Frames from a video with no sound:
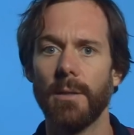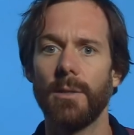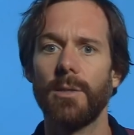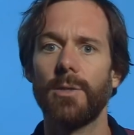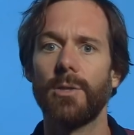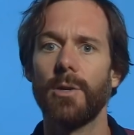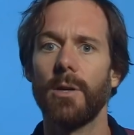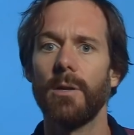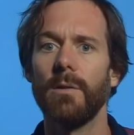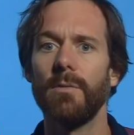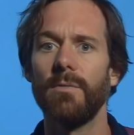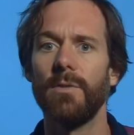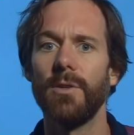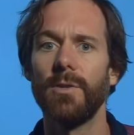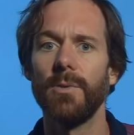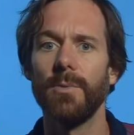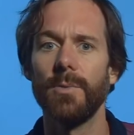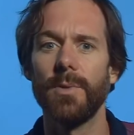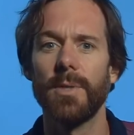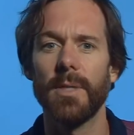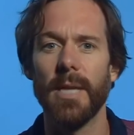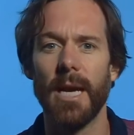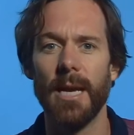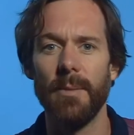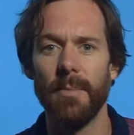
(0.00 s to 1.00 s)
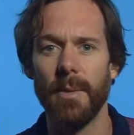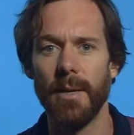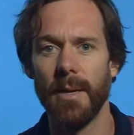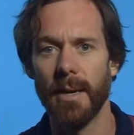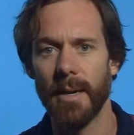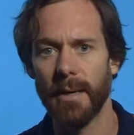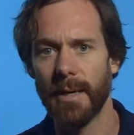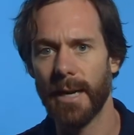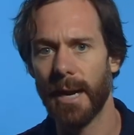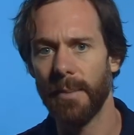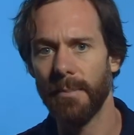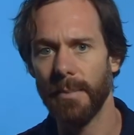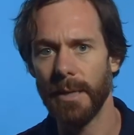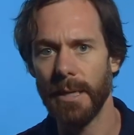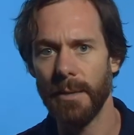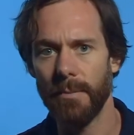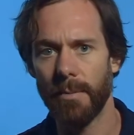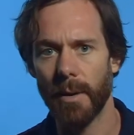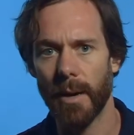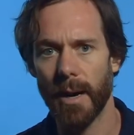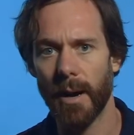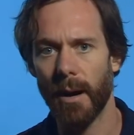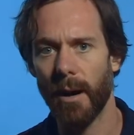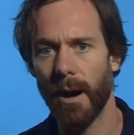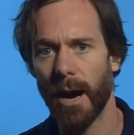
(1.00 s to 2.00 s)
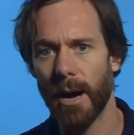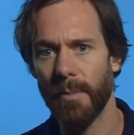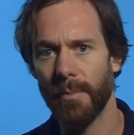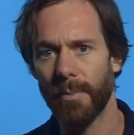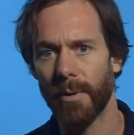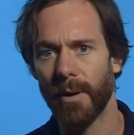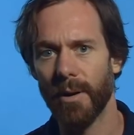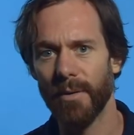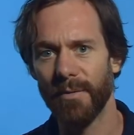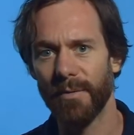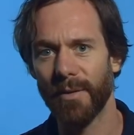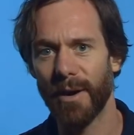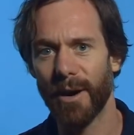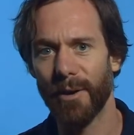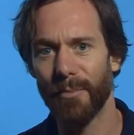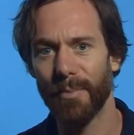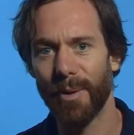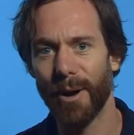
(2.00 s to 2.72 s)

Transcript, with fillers: strong visual statement accompanied by a high-profile